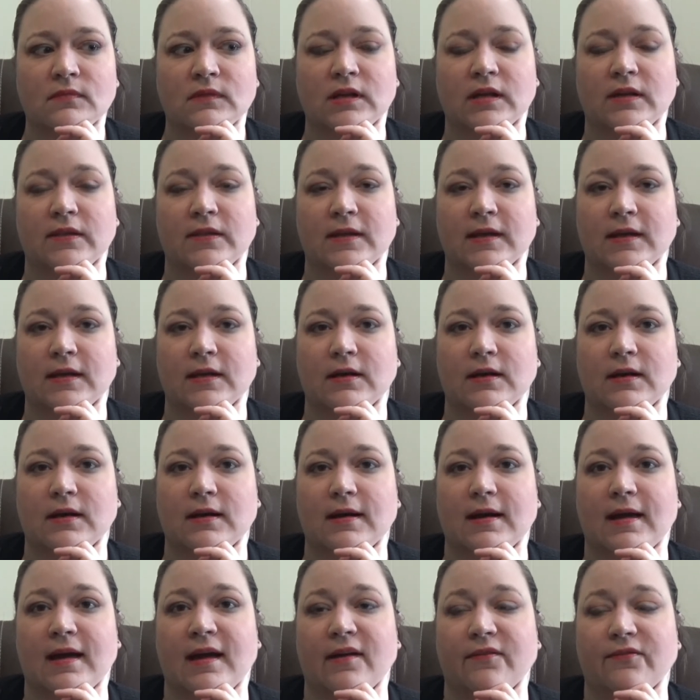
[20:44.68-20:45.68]
then
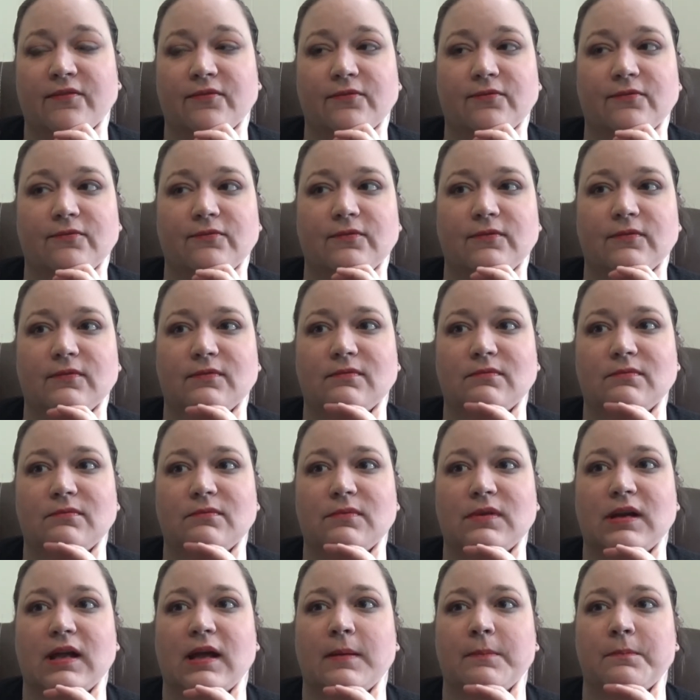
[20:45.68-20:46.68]

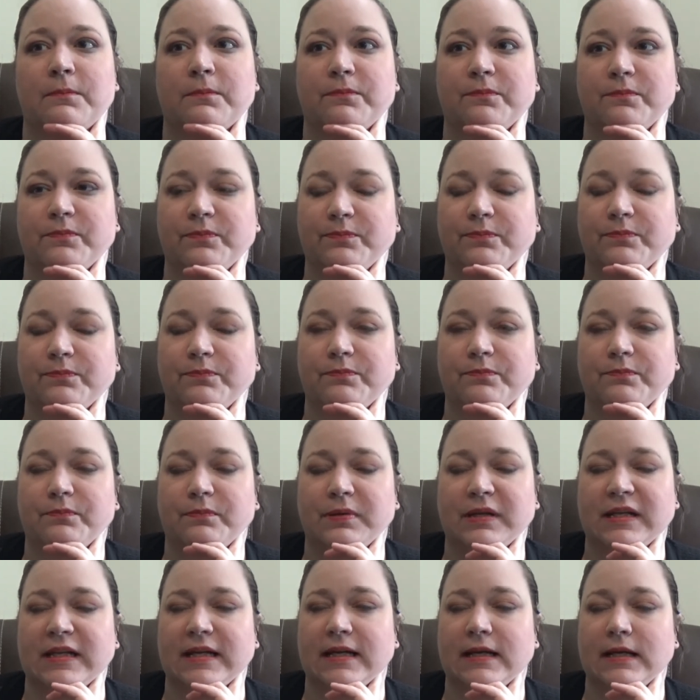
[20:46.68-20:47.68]
I'm
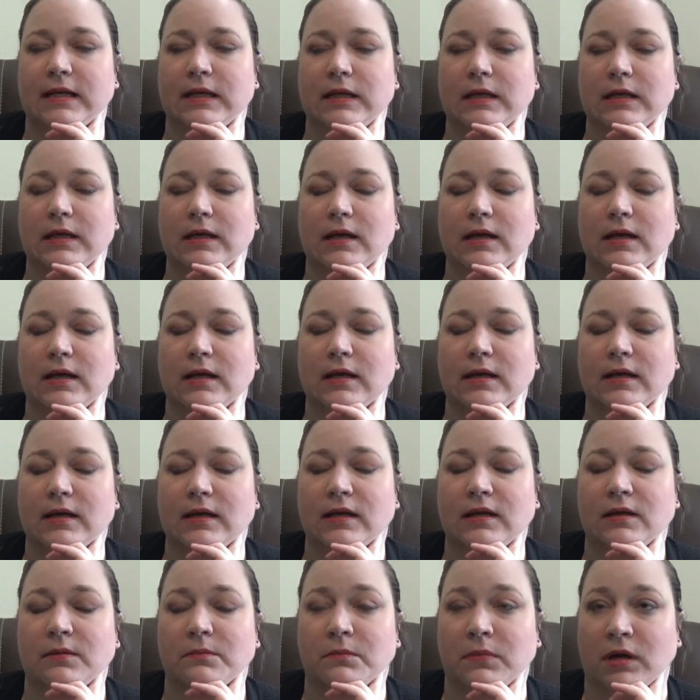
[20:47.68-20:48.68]
planning on,
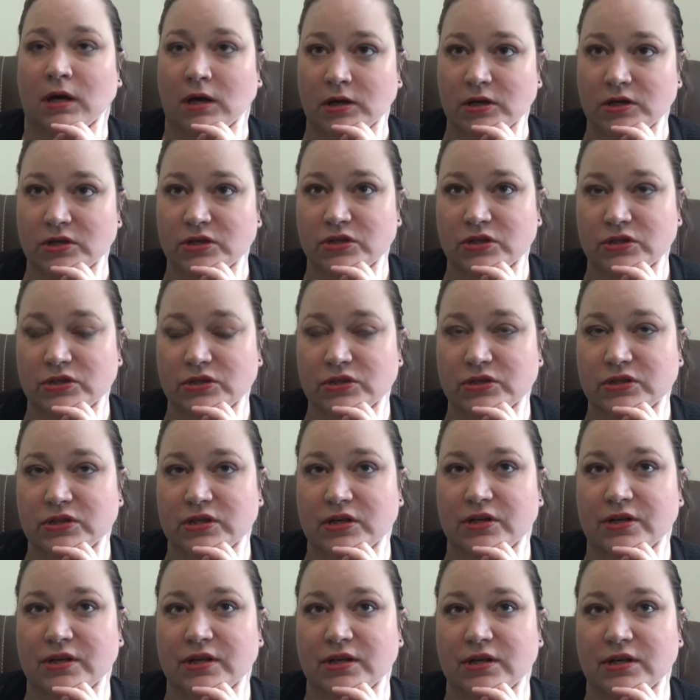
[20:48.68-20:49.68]
in March,
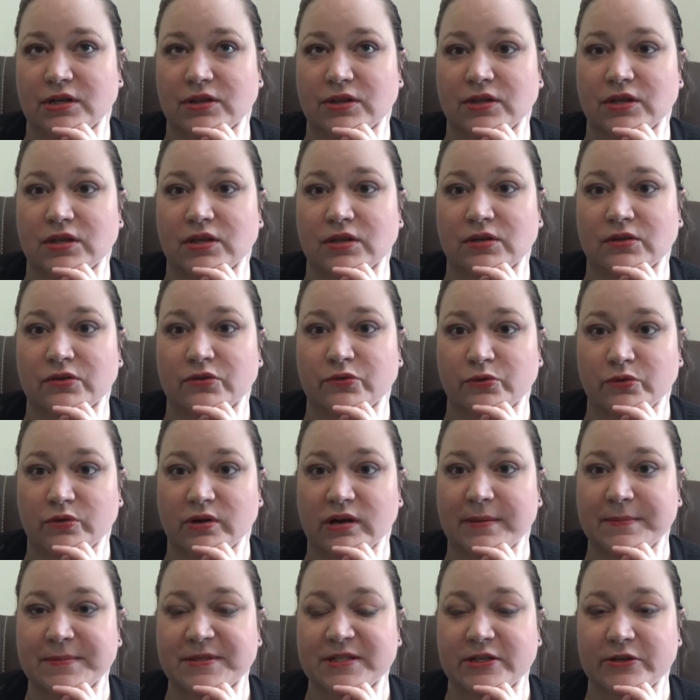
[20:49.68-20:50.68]
starting the true
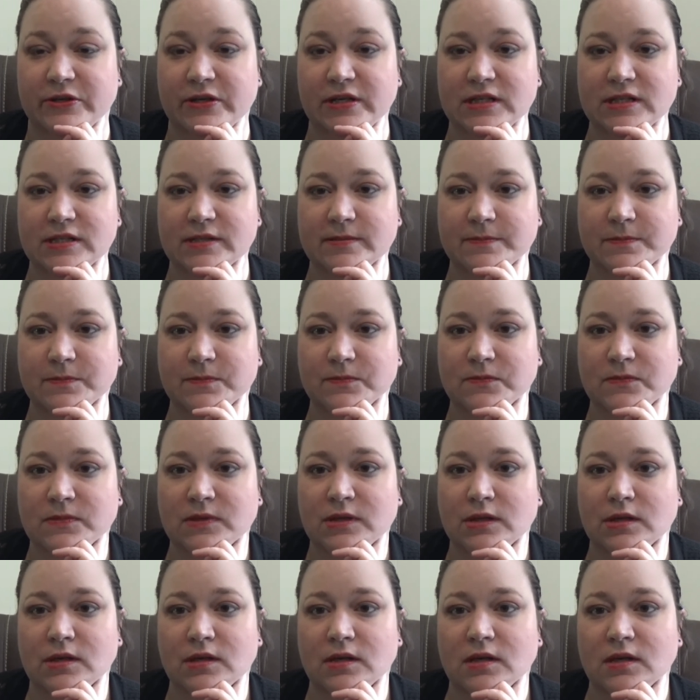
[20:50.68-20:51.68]
crime series.
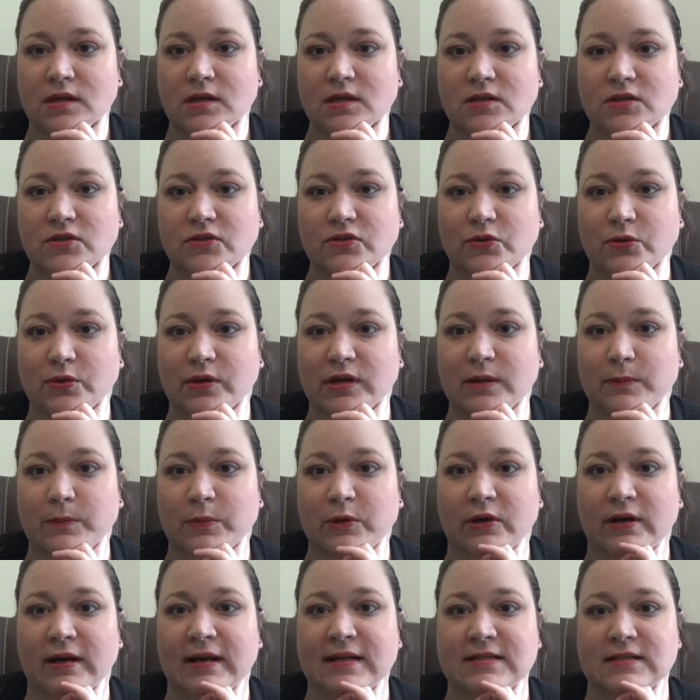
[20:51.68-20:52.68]
So keep
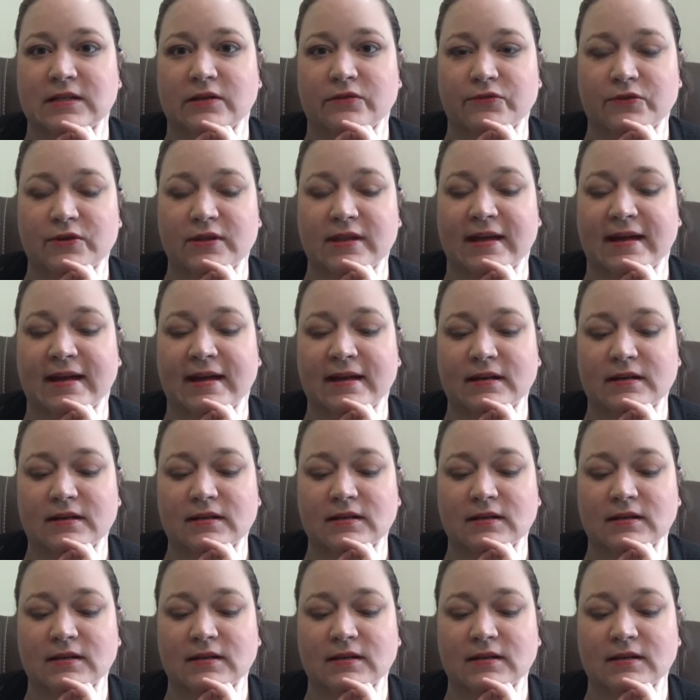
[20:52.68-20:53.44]
your eyes out for that.